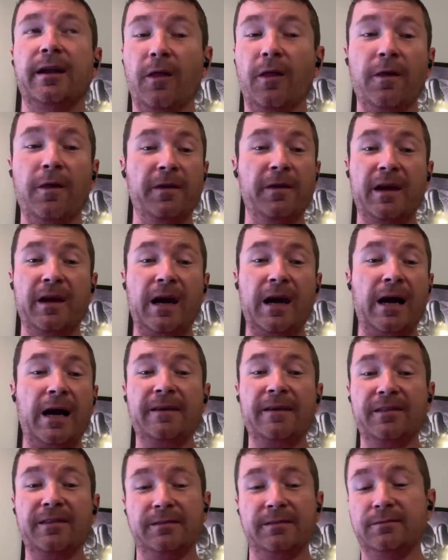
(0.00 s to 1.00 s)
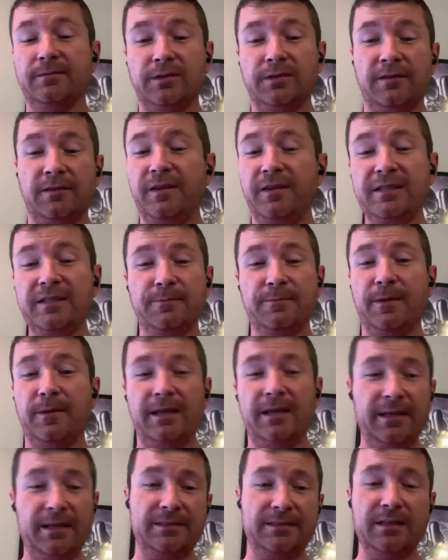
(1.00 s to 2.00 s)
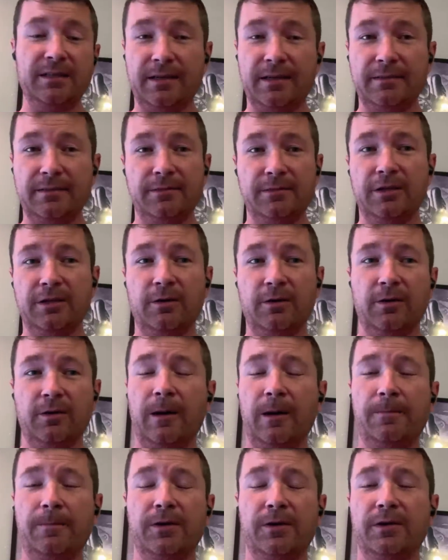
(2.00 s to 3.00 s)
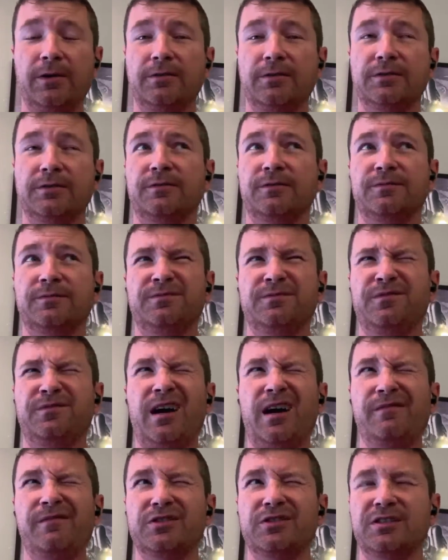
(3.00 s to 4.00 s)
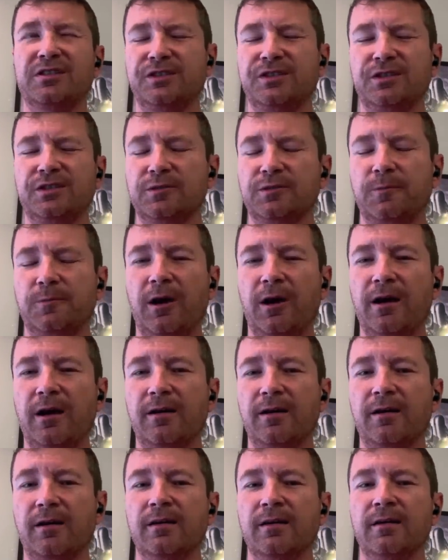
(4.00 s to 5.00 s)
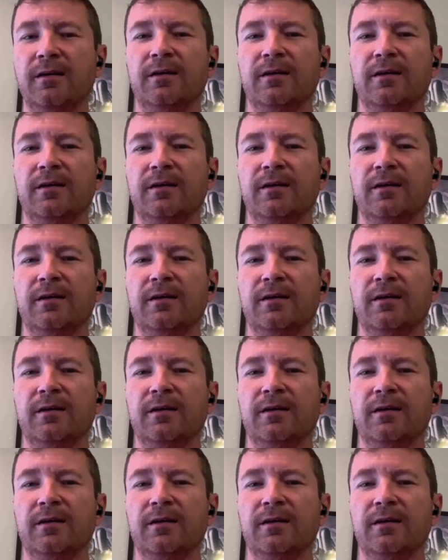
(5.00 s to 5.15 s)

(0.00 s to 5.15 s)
Although the guy that convinced me, he had done it, a couple years or 5 or 6 years prior,